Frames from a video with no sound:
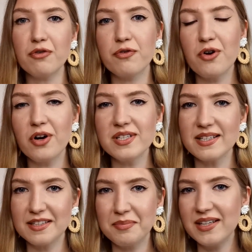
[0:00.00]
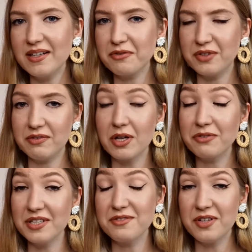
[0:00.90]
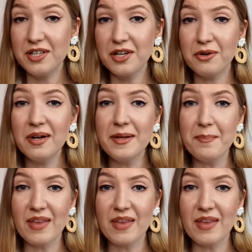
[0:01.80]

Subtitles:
And of course, at the beginning of this video,